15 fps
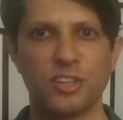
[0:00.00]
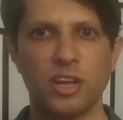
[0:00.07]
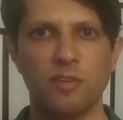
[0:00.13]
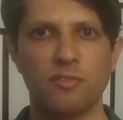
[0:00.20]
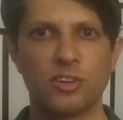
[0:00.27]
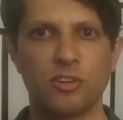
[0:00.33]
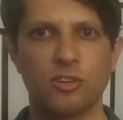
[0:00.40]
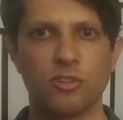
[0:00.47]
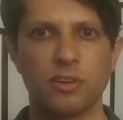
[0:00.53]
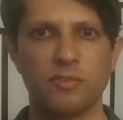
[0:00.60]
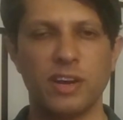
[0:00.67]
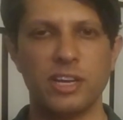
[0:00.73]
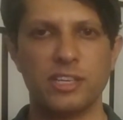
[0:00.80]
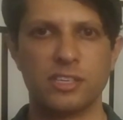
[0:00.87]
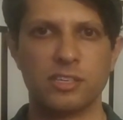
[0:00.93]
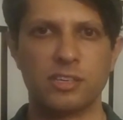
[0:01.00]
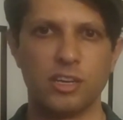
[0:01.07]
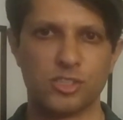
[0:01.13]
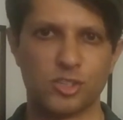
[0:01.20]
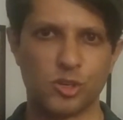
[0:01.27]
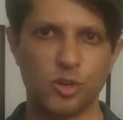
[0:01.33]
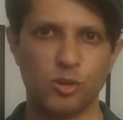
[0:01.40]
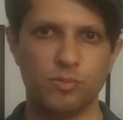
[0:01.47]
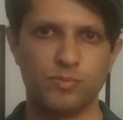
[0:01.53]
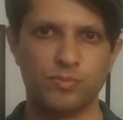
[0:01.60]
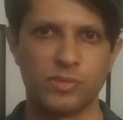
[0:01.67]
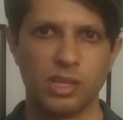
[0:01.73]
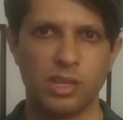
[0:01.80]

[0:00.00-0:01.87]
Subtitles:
the novel coronavirus in Kasaragod.